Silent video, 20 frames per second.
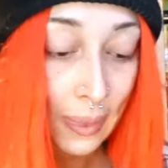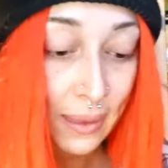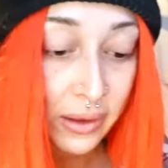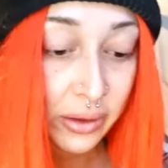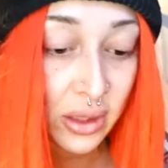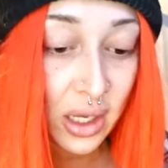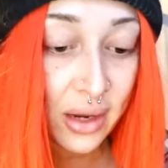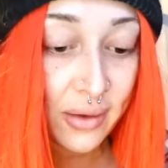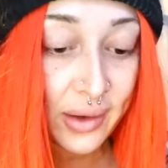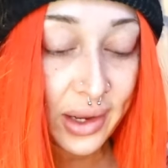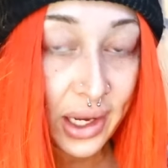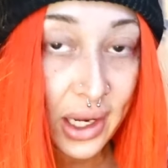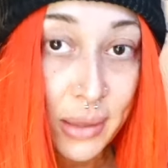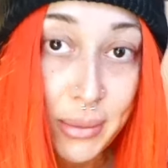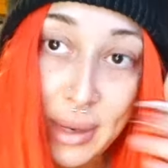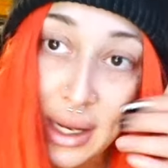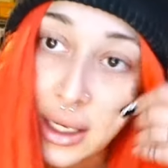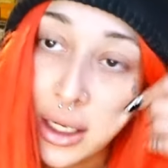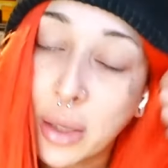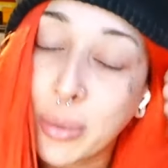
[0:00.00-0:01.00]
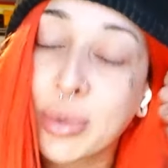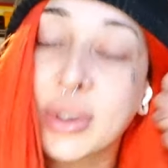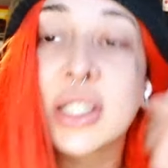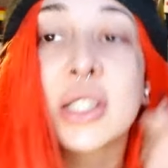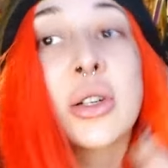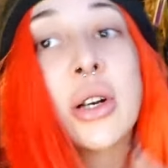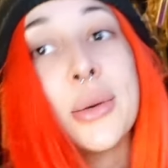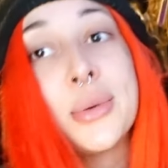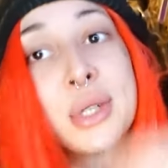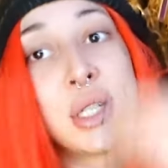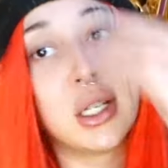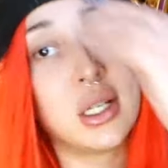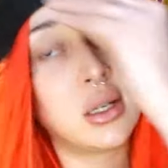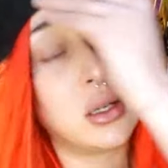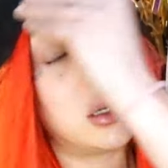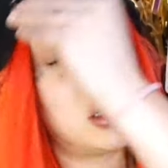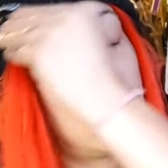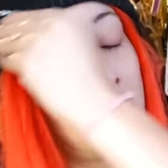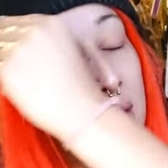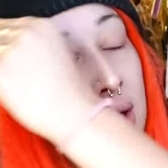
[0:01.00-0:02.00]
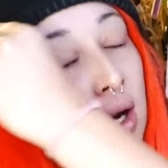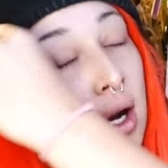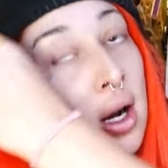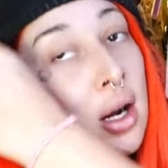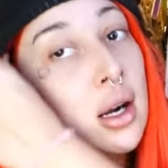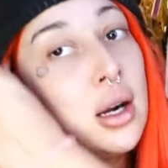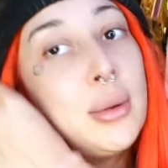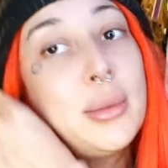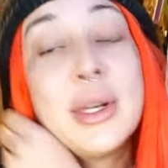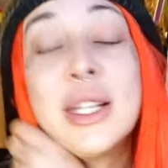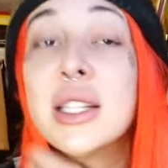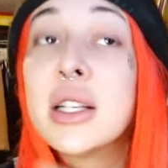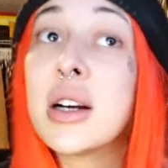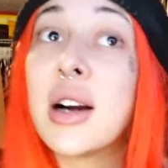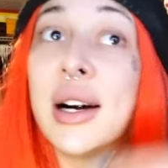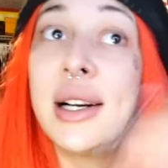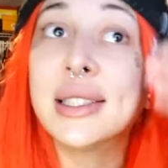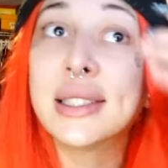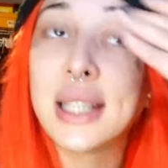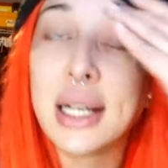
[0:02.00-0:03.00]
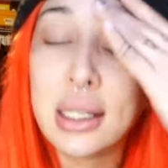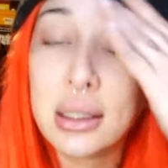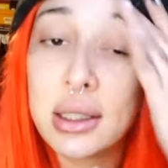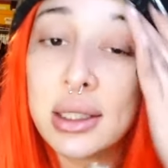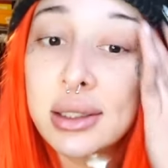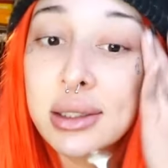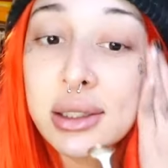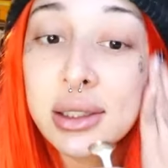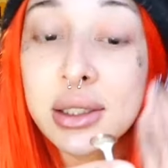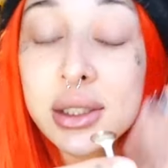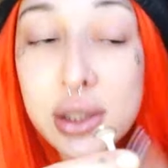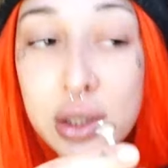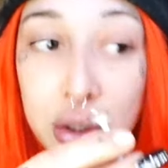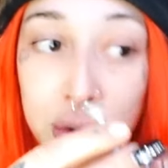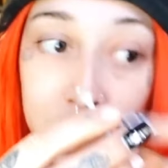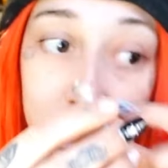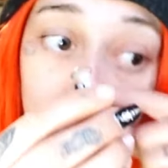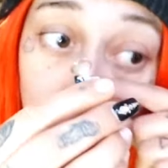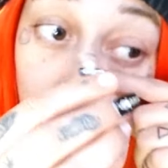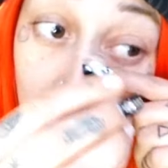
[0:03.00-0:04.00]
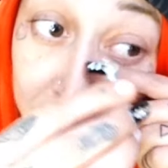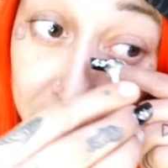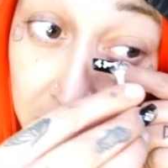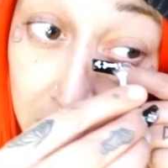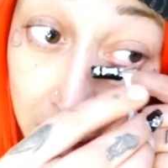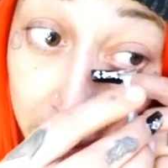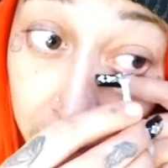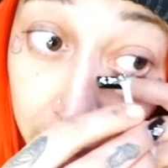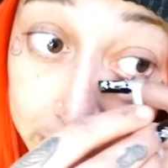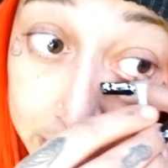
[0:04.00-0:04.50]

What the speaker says: they even can make your prescription in the contact lenses too. So if you have a